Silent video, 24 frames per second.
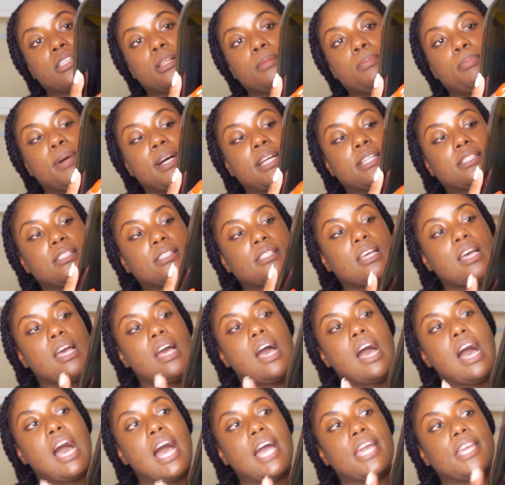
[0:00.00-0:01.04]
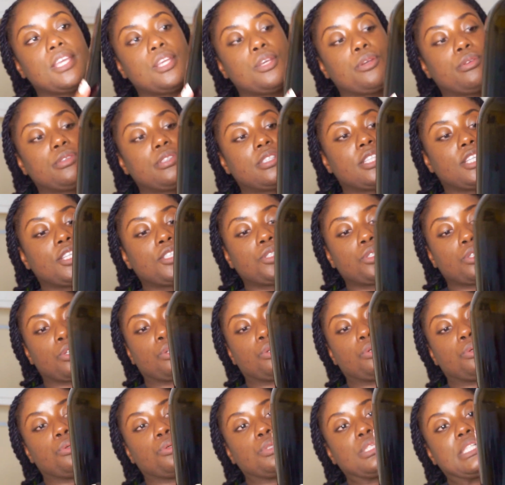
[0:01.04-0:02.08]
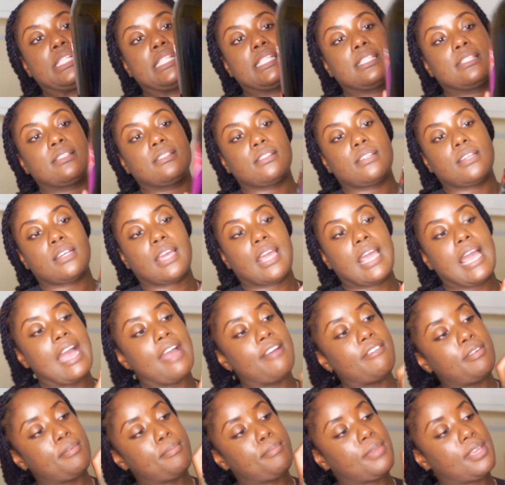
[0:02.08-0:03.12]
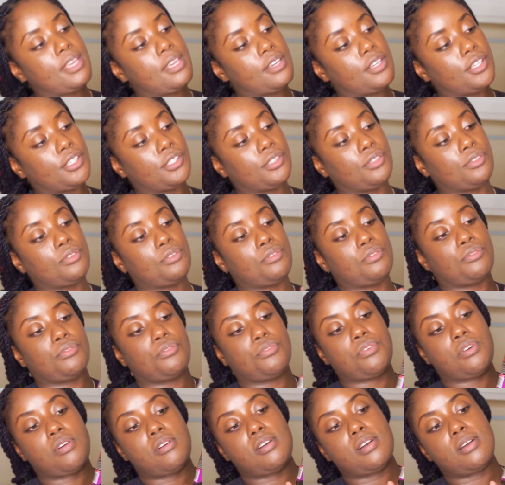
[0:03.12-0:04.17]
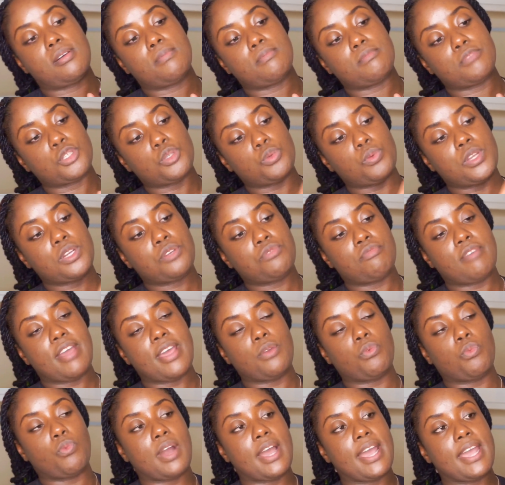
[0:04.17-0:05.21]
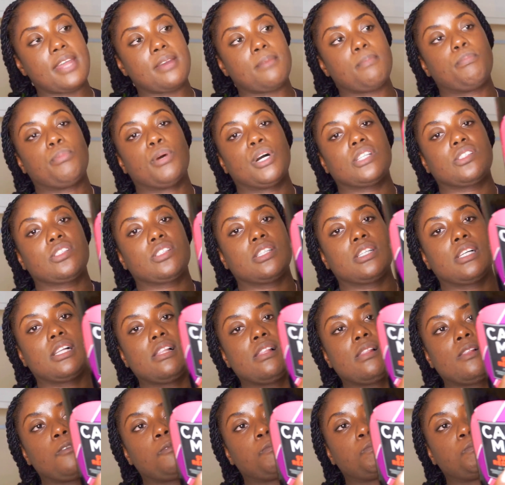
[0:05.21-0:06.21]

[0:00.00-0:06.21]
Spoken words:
but I use this old caramel sweet red wine bottle,